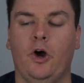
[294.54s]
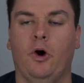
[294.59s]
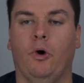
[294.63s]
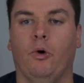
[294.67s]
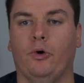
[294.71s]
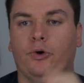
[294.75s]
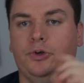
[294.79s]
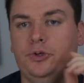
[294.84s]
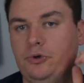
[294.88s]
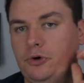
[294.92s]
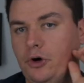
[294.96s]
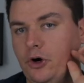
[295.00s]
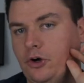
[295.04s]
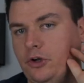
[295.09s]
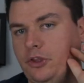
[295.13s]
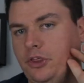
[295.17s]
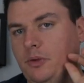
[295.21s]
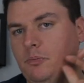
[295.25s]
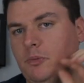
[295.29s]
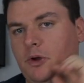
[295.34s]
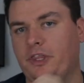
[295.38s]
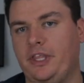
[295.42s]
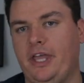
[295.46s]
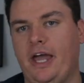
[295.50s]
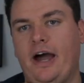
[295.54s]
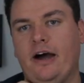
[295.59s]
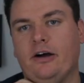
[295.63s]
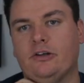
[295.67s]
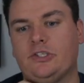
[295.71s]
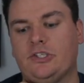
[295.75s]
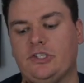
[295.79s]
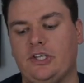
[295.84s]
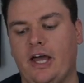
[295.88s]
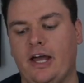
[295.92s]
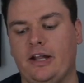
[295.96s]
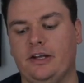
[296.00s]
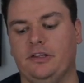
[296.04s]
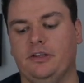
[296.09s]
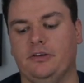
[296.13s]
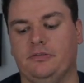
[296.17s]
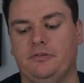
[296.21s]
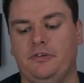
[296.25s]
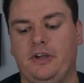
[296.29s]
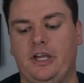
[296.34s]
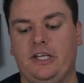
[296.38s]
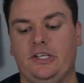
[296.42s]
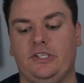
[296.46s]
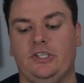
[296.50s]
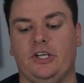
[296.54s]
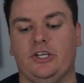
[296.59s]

or you hook them on the outside of the face,